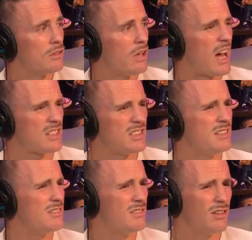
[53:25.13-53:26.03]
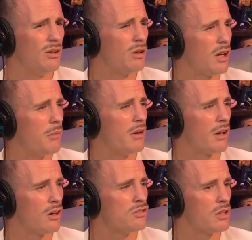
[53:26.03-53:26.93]
actually look in the mirror and
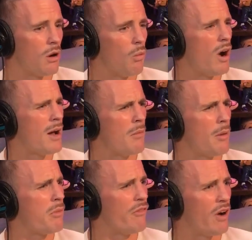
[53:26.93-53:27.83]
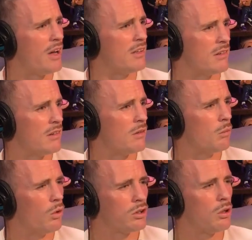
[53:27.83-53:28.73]
go, do you know what am I providing?
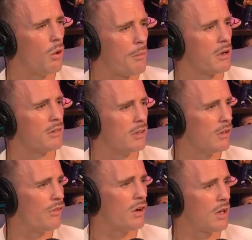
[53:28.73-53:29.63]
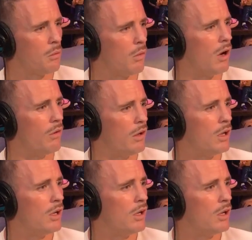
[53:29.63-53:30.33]
What do I bring to this fucking world?